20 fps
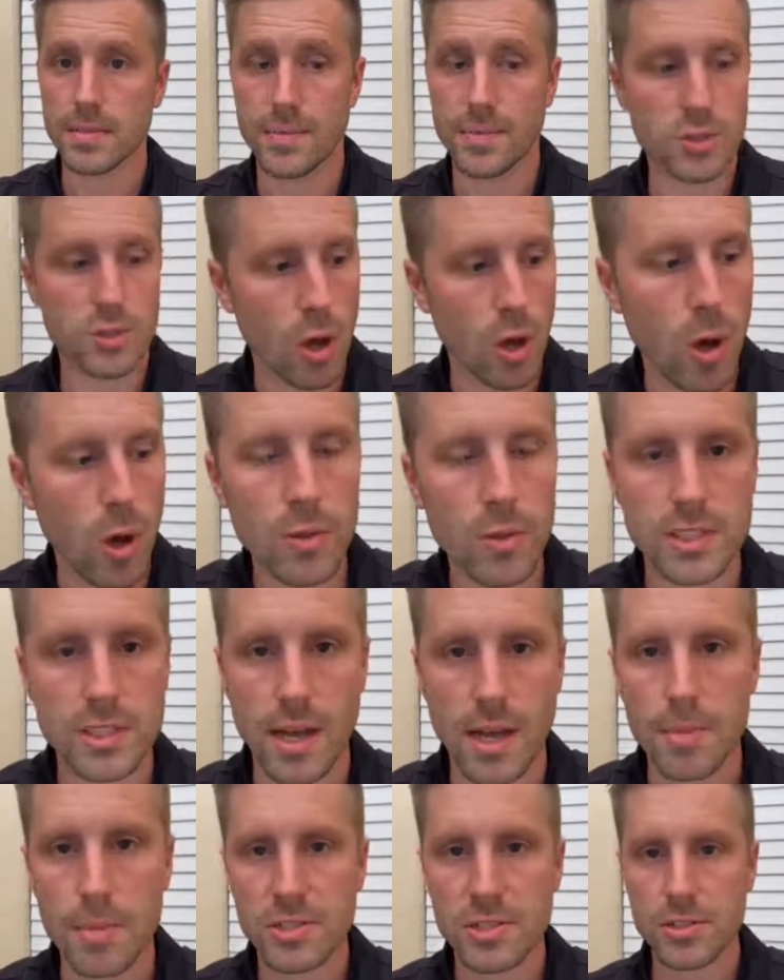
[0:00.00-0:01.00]
There's all these
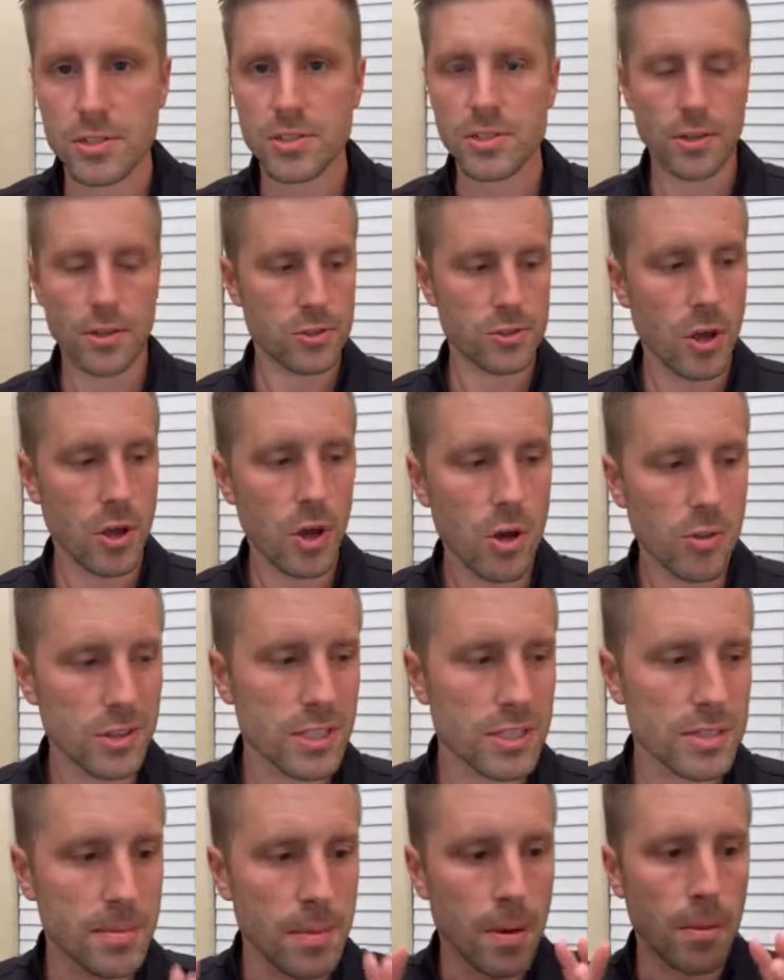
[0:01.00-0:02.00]
options and there's all
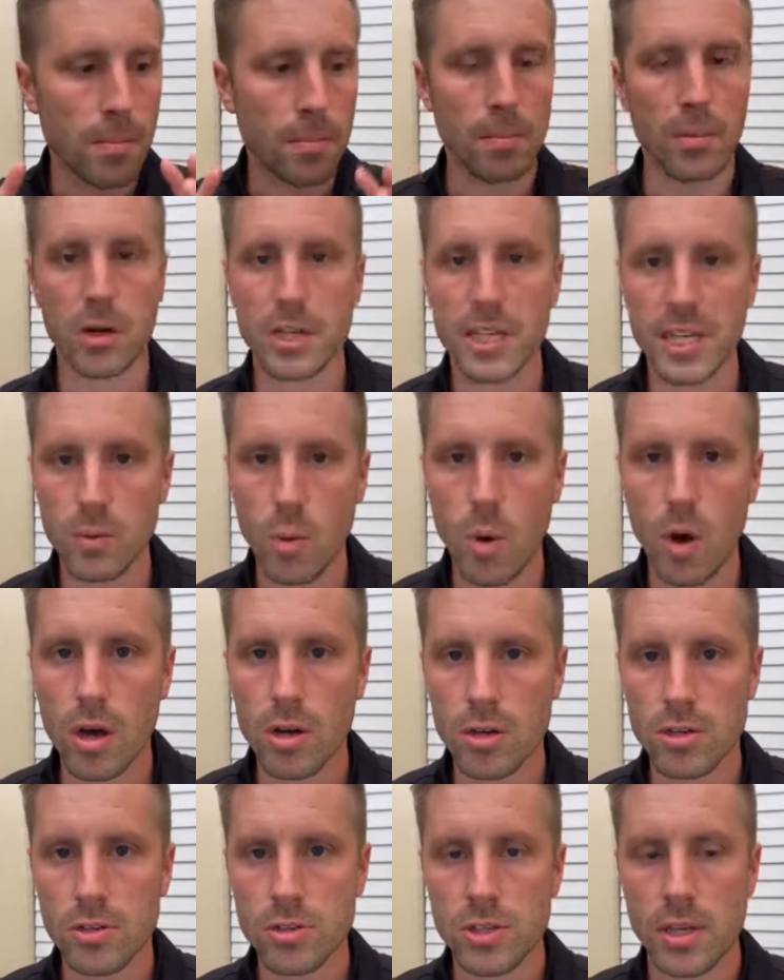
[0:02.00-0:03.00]
these murky
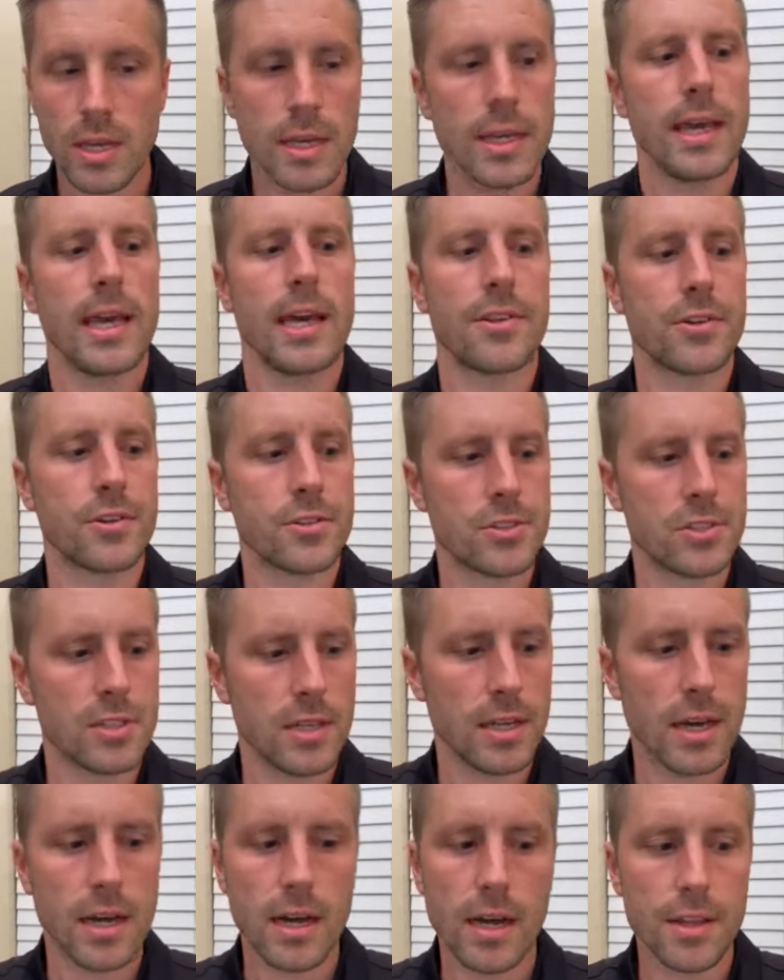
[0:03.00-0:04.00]
waters and there's
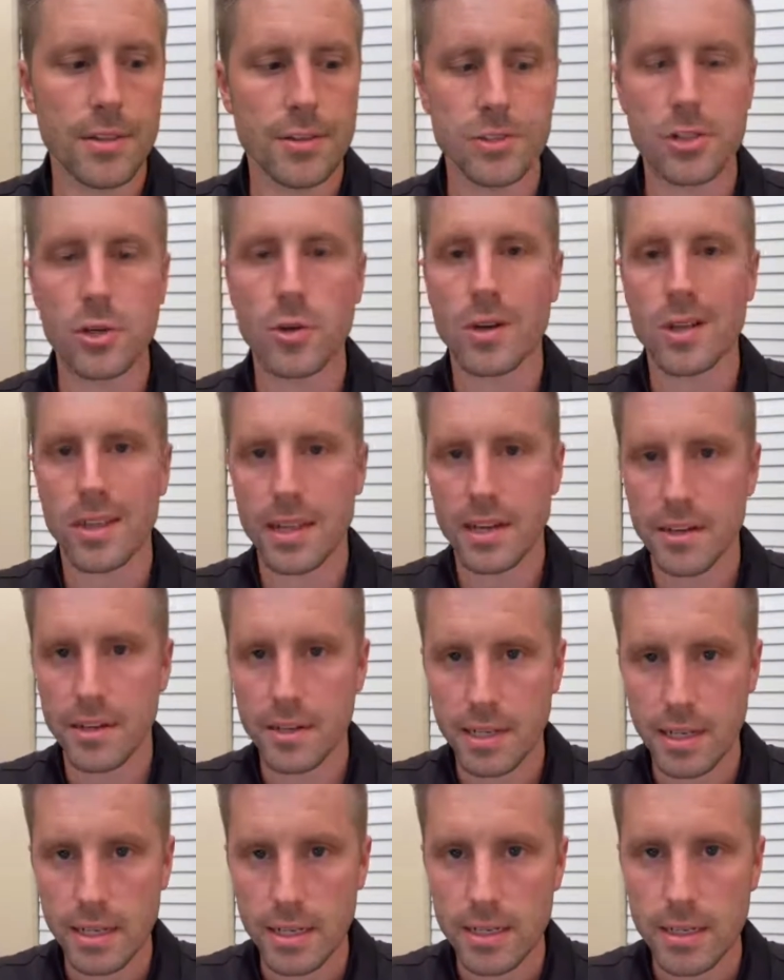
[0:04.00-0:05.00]
no
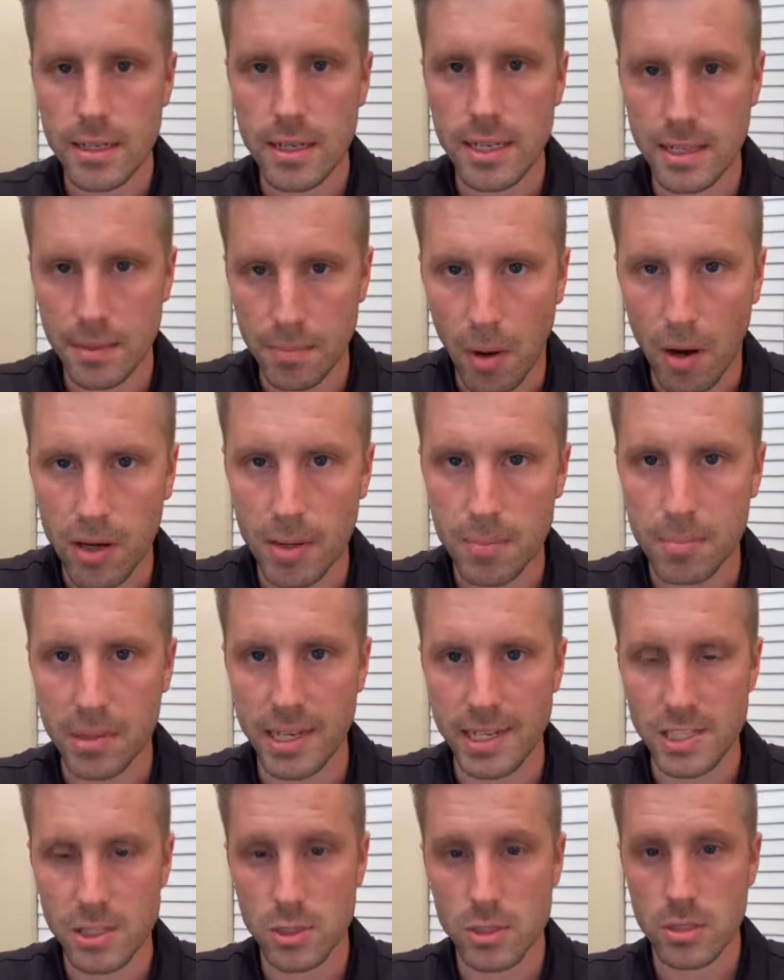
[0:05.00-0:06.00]
clarity in the
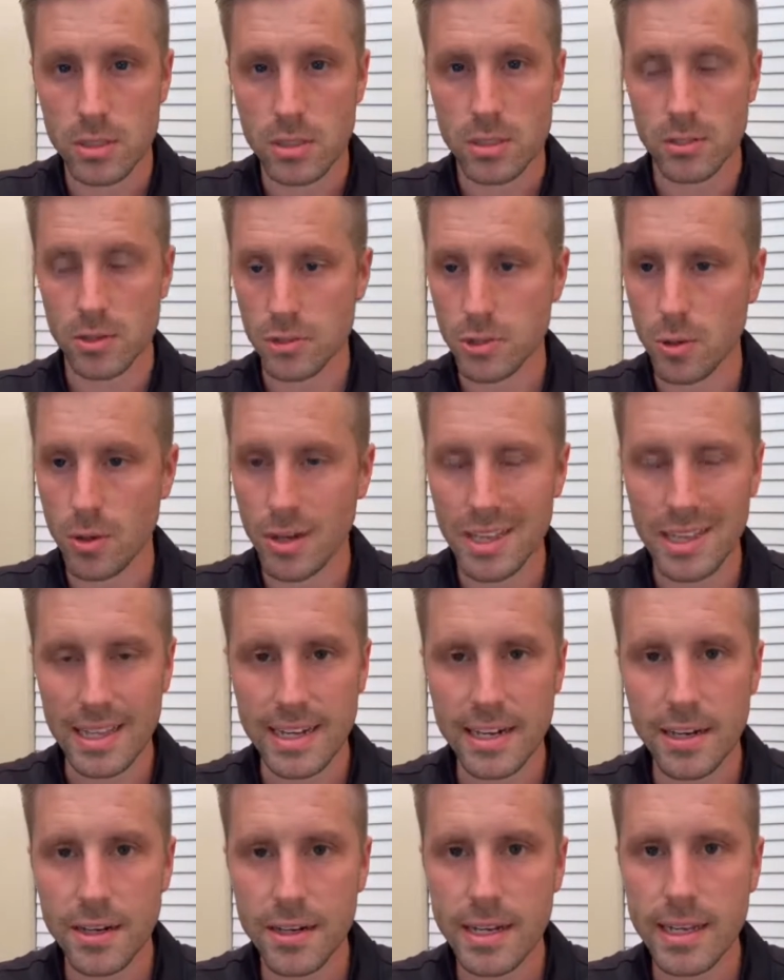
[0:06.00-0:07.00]
marketplace. There's no
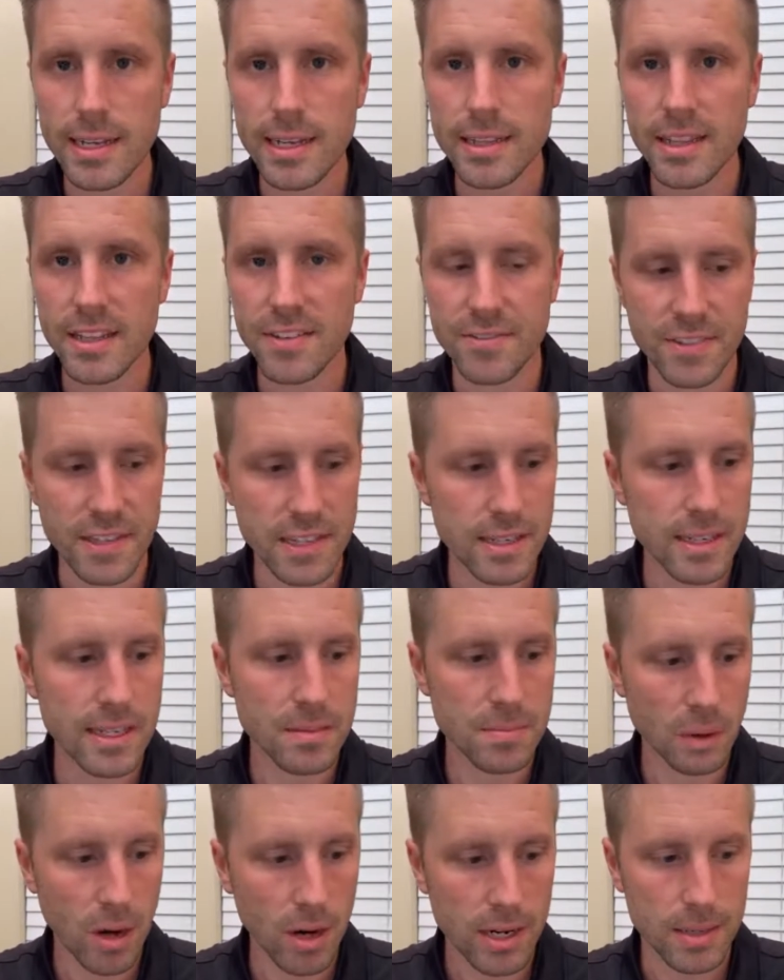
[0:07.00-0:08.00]
clarity in the
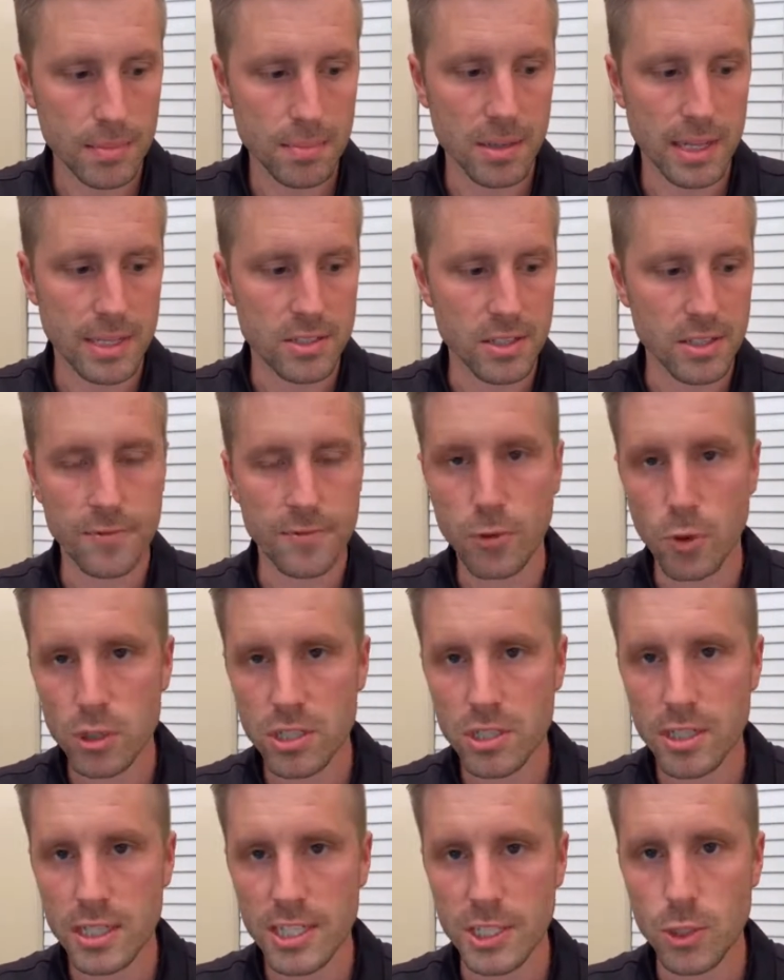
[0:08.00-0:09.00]
vending marketplace.
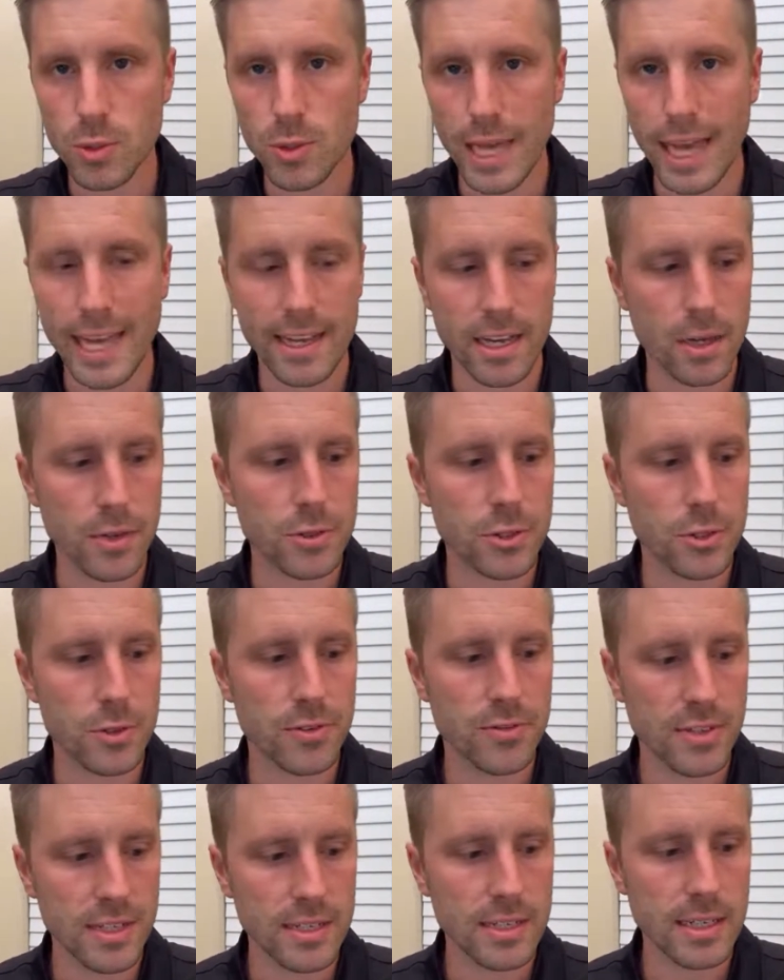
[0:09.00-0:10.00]
Unfortunately, you can't go to a
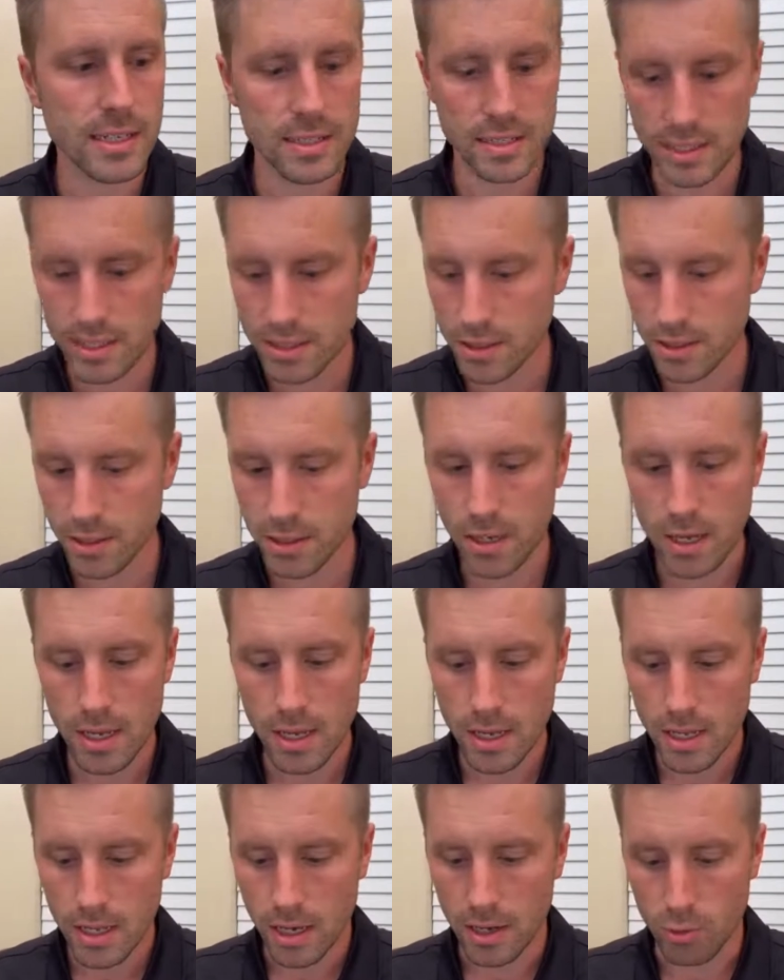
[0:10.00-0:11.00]
vending dealer,
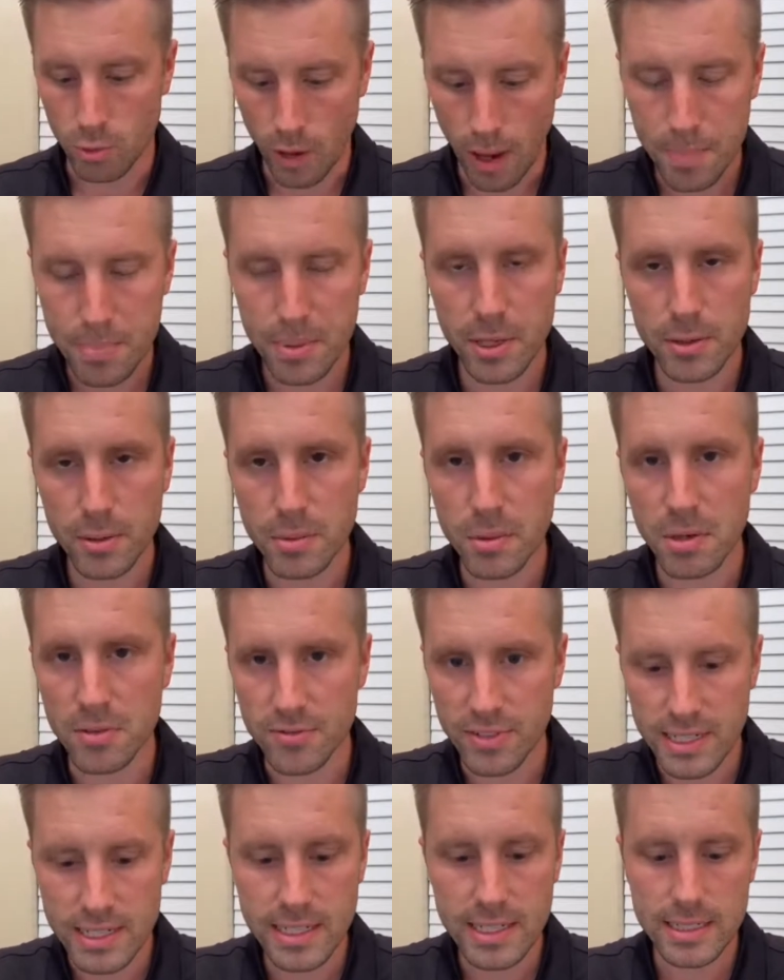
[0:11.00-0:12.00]
a reputable
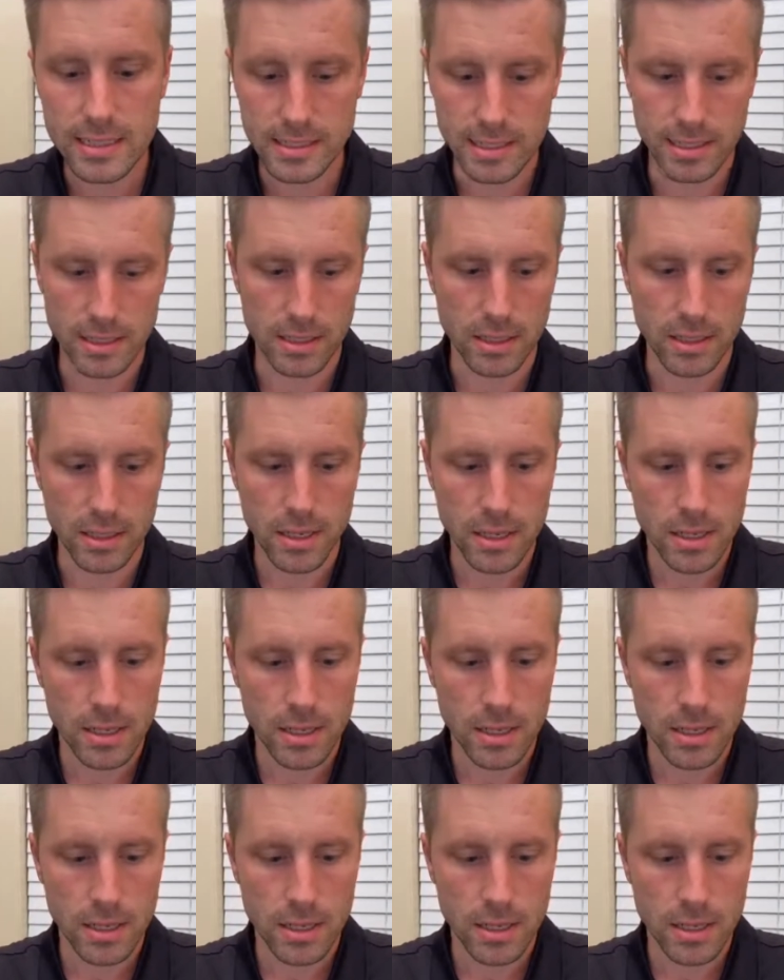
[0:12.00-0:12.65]
vending dealer,